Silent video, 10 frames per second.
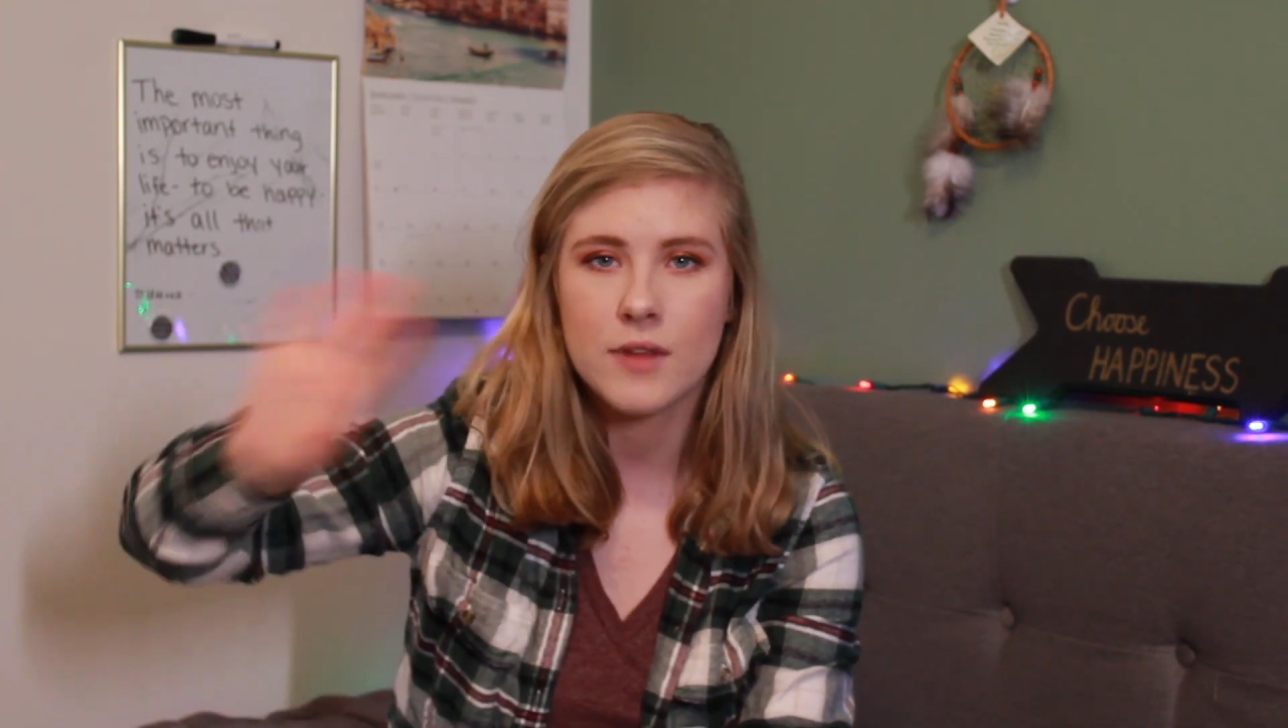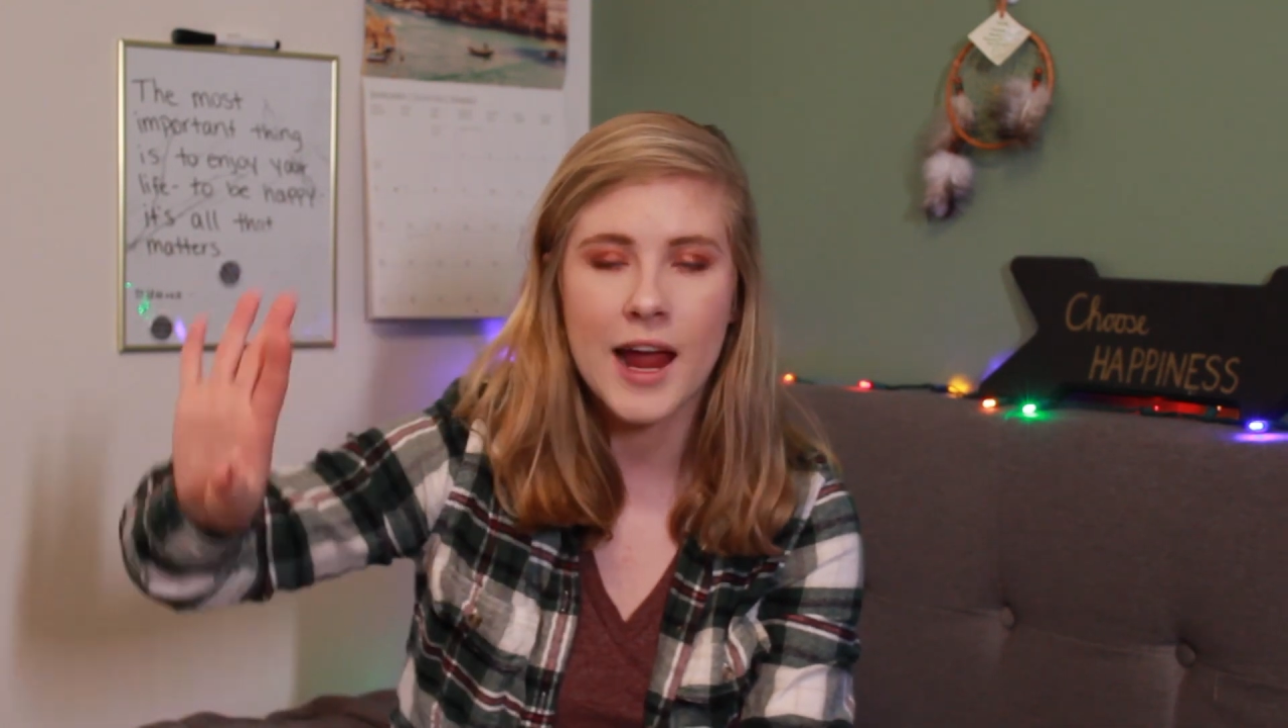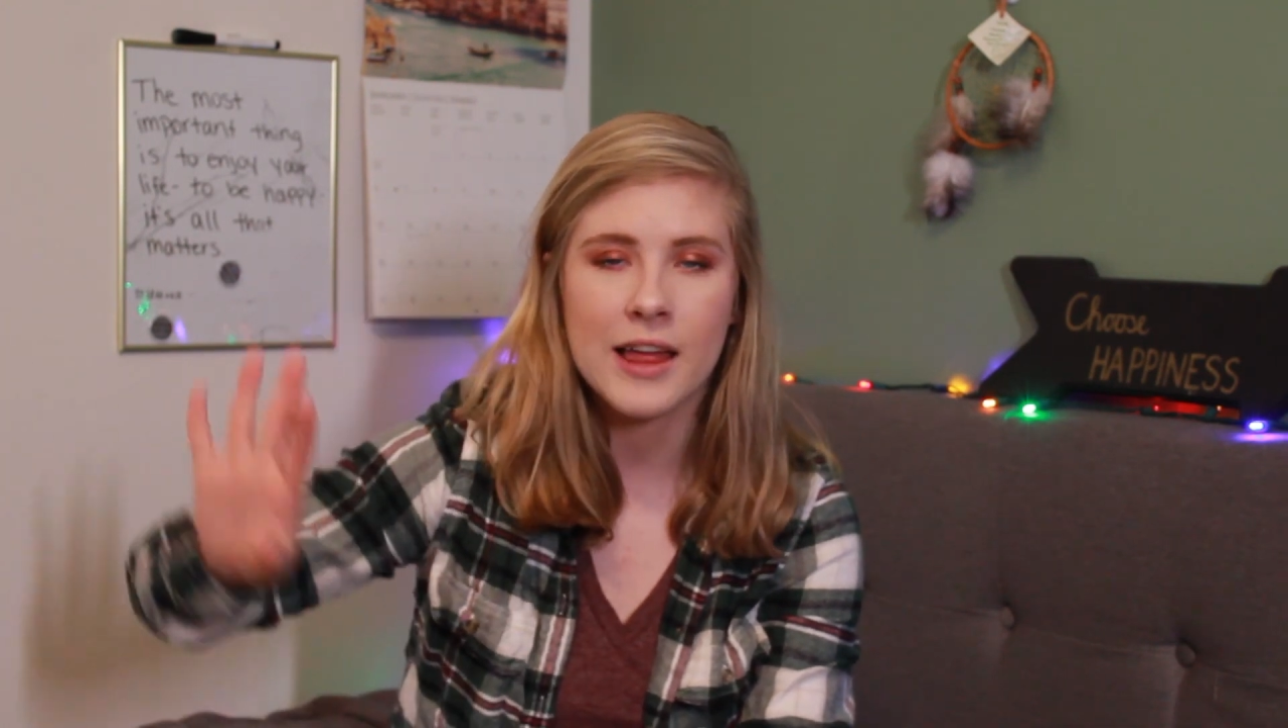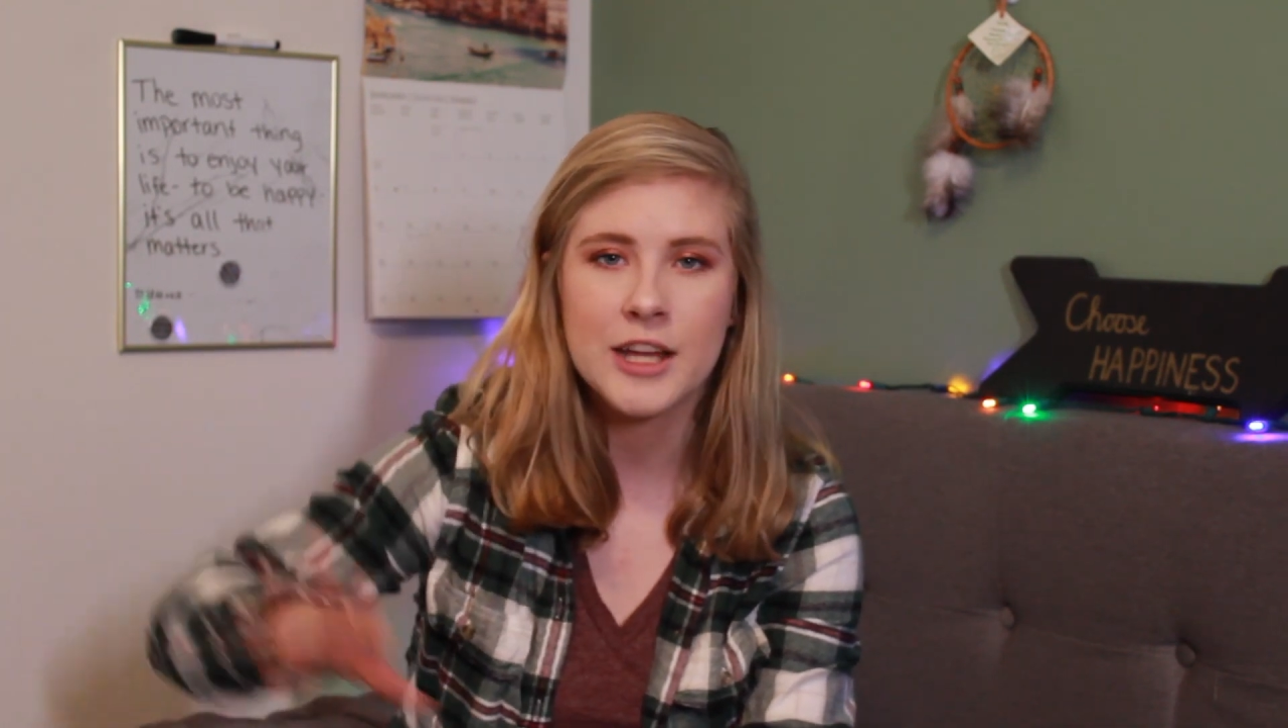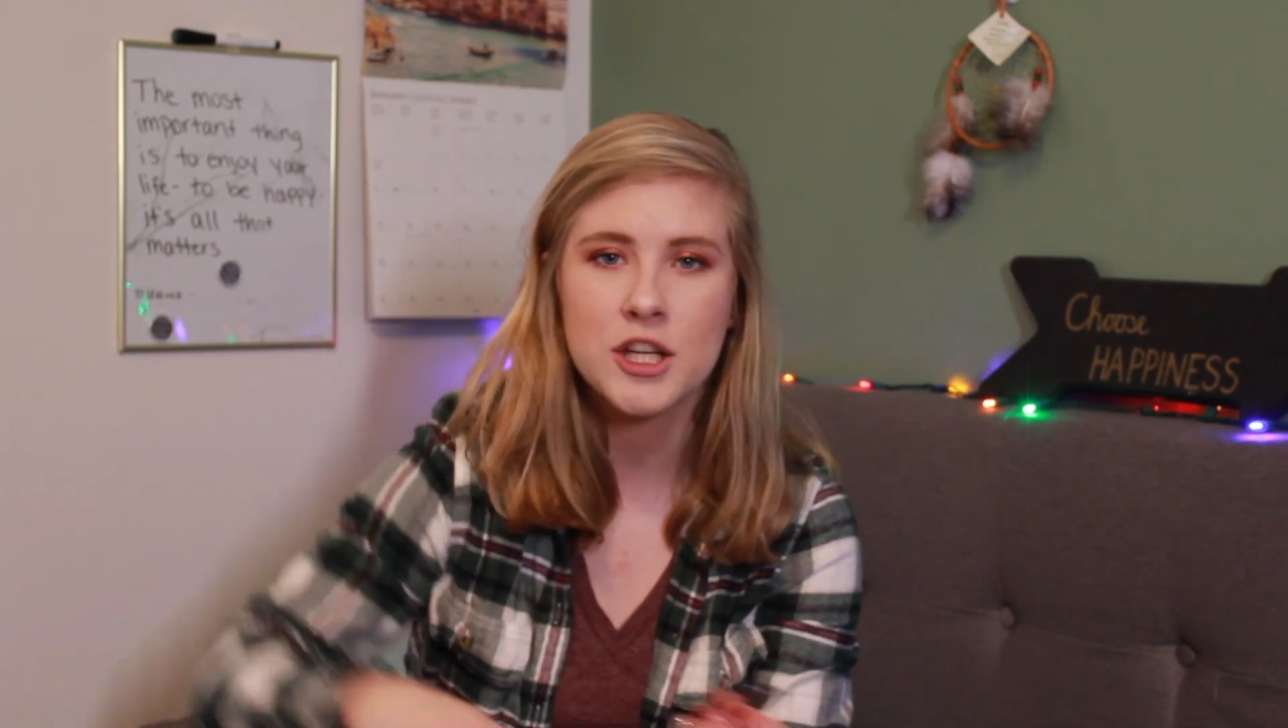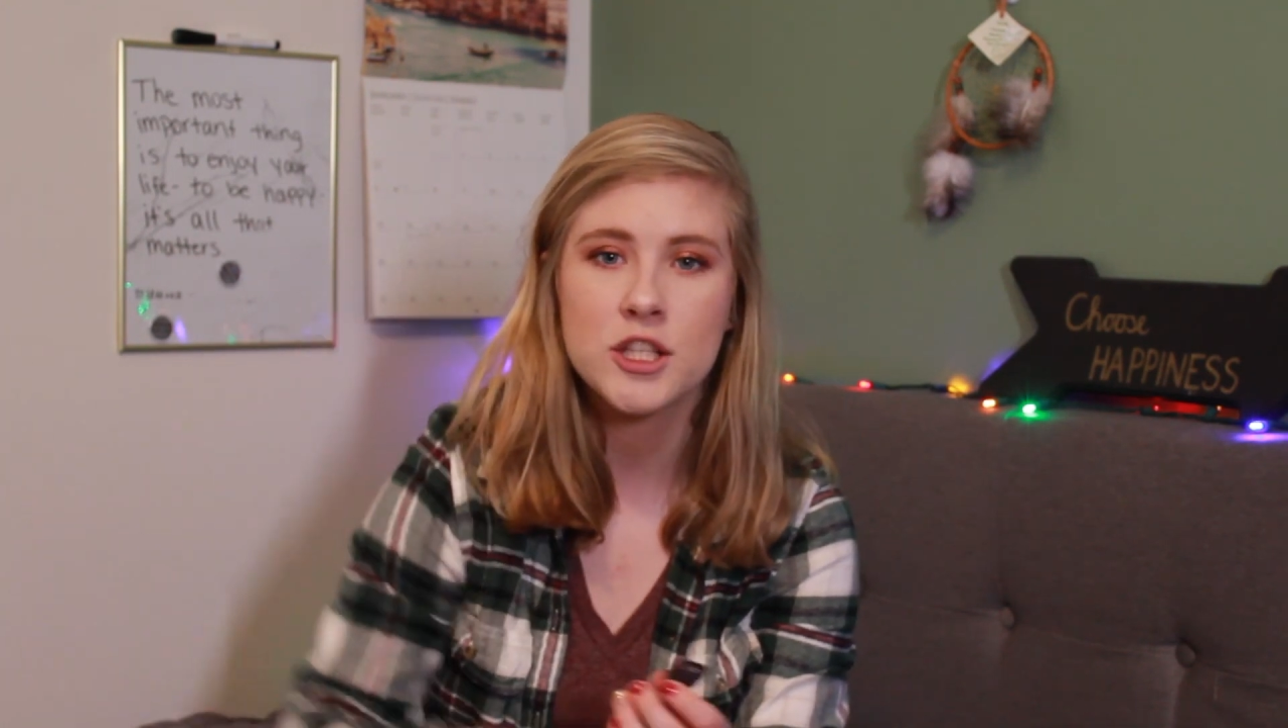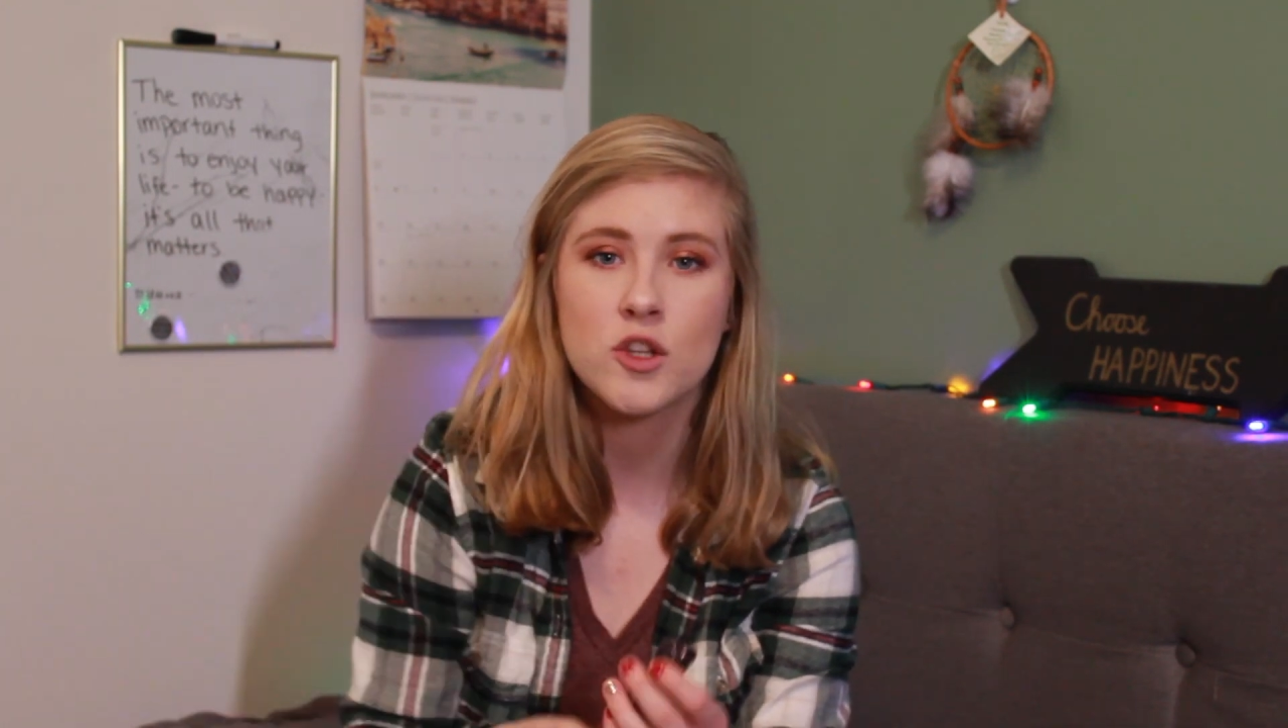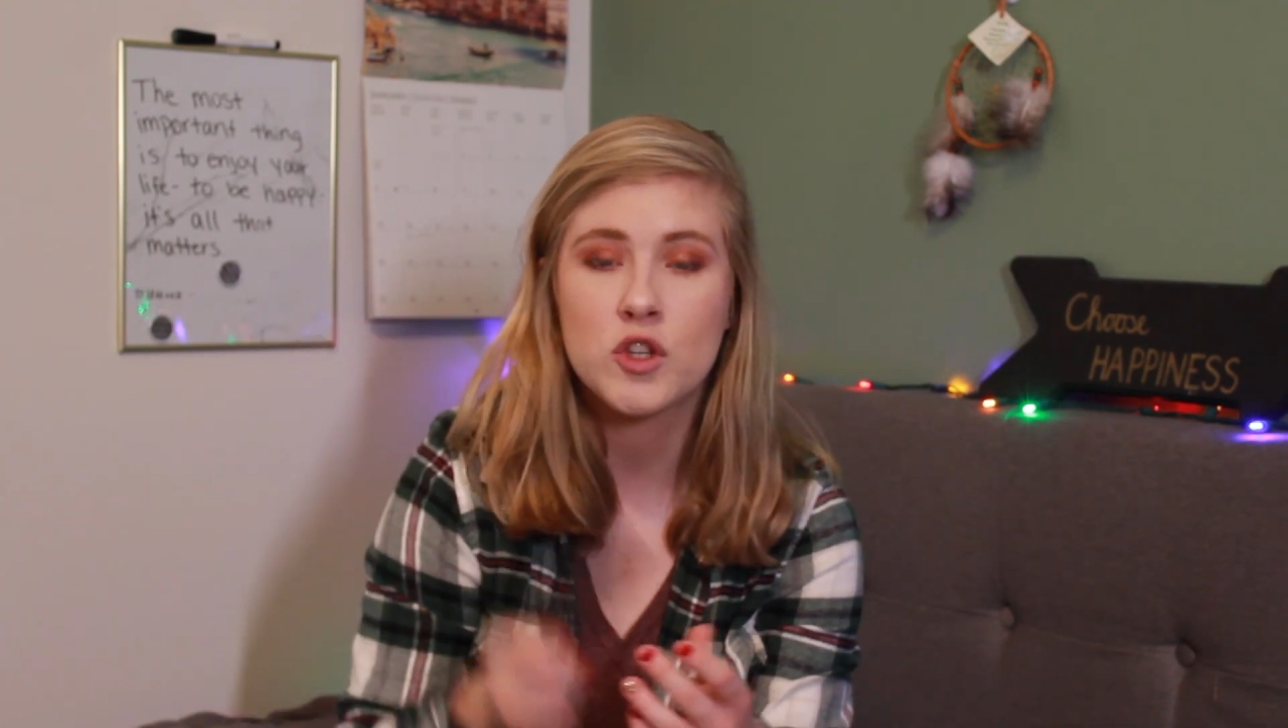eyelashes, and